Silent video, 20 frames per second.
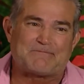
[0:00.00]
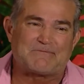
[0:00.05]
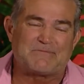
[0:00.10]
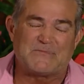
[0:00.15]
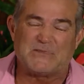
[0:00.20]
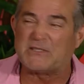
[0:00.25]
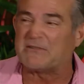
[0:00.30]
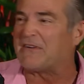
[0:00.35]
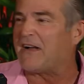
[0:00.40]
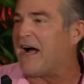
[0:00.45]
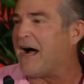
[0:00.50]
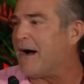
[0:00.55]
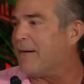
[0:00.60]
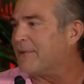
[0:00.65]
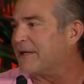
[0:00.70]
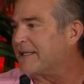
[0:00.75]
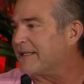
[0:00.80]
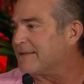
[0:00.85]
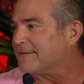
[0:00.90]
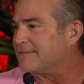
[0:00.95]
You're
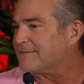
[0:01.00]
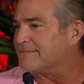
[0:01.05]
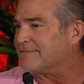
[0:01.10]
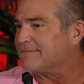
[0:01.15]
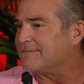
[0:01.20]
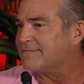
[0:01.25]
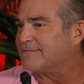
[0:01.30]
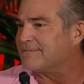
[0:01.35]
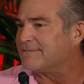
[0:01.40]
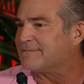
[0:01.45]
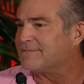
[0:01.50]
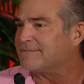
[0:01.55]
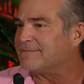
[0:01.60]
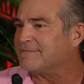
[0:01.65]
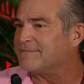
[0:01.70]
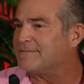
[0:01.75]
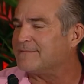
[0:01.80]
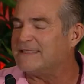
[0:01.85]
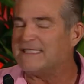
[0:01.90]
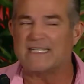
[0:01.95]
vomiting.
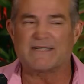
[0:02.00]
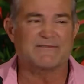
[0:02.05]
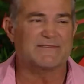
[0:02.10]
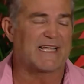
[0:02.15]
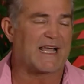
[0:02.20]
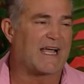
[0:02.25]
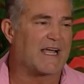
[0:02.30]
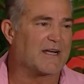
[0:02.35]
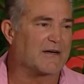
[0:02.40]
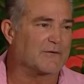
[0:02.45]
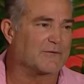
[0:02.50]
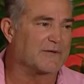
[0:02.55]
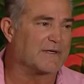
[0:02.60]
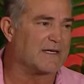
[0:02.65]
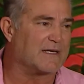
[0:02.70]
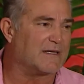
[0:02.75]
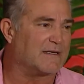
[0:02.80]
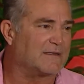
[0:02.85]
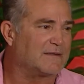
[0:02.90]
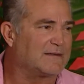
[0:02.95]
You have
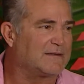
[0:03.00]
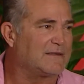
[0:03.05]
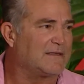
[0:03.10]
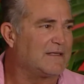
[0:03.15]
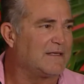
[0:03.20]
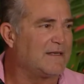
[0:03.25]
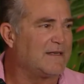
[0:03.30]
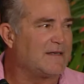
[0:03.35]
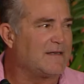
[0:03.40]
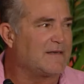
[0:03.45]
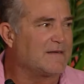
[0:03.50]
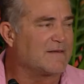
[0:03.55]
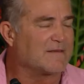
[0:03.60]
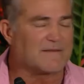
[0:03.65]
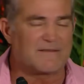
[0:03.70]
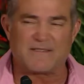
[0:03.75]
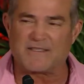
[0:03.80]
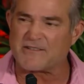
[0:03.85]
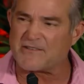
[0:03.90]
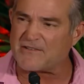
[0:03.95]
diarrhea.
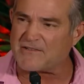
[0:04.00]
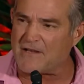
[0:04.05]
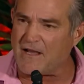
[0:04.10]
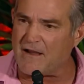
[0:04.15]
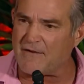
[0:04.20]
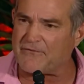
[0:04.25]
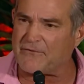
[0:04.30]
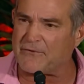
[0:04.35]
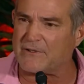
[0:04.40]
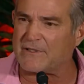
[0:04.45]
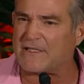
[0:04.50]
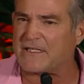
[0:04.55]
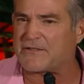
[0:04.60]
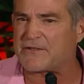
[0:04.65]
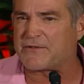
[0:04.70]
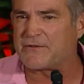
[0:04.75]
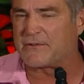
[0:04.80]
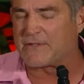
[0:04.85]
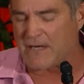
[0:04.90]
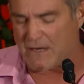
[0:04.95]
The suffering
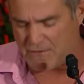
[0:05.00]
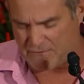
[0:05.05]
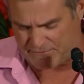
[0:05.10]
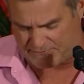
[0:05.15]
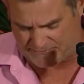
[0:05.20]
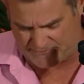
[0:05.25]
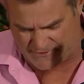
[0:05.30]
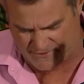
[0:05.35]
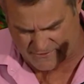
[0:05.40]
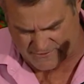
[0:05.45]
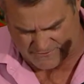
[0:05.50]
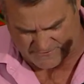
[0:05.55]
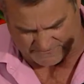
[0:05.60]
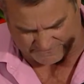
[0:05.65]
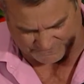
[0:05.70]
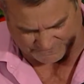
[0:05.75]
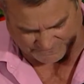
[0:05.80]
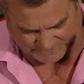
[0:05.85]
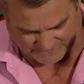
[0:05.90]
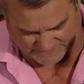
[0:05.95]
that you go through
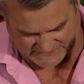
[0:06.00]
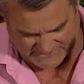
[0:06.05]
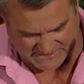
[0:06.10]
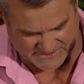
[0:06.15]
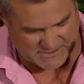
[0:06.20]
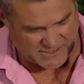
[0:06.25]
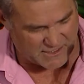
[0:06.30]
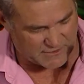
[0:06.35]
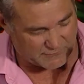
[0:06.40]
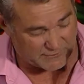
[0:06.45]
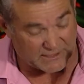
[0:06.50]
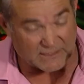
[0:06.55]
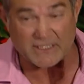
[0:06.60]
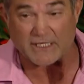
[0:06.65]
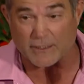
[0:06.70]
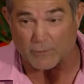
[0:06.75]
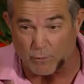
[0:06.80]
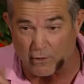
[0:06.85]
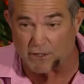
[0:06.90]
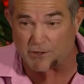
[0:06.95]
is unreal.
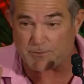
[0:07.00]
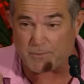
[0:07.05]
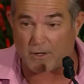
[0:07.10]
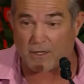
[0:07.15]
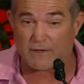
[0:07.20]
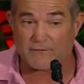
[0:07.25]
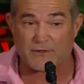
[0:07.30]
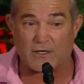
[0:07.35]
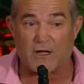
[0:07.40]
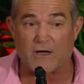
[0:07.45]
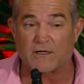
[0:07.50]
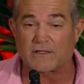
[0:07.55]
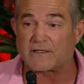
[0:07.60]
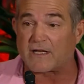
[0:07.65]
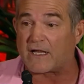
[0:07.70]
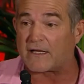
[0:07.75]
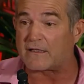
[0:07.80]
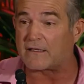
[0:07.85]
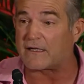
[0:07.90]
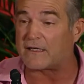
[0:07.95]
And the worst part of it all is
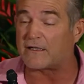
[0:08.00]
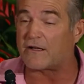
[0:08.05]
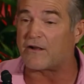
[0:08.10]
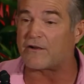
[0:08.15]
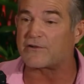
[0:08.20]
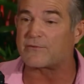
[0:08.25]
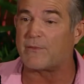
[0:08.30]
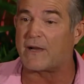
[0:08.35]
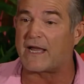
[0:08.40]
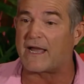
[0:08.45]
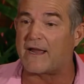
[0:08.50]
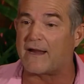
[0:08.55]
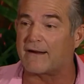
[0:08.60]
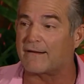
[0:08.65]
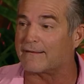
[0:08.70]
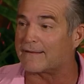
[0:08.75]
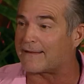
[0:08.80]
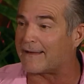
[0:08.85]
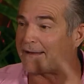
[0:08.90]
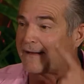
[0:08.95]
I lost my hair,
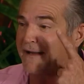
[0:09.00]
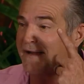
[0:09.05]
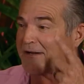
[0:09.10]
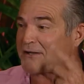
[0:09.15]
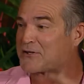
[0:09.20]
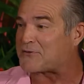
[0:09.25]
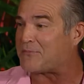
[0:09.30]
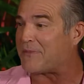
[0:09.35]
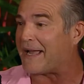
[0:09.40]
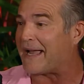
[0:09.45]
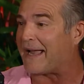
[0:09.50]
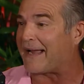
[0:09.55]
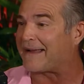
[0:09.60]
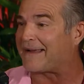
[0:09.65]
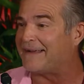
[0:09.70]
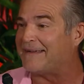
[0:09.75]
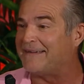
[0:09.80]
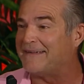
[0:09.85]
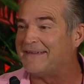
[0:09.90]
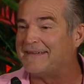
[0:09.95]
and thank God it's back.